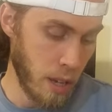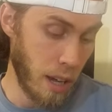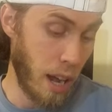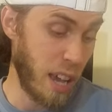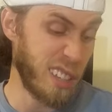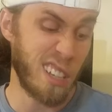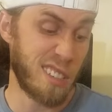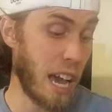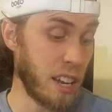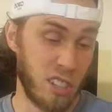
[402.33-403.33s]
I think it's
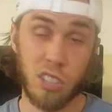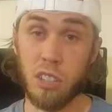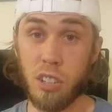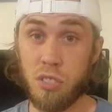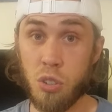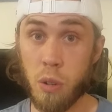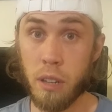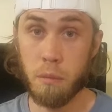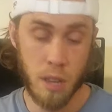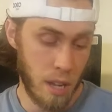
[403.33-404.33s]
got a good look to it.